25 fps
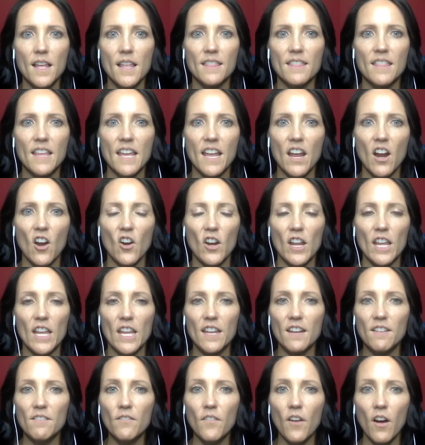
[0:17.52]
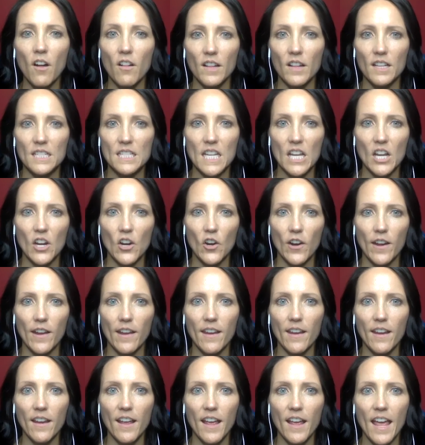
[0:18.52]
They are
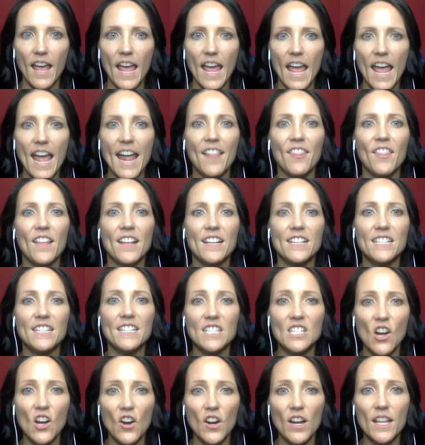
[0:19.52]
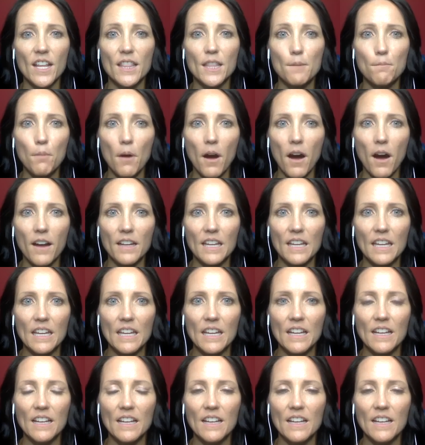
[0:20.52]
involuntary and they start in the body.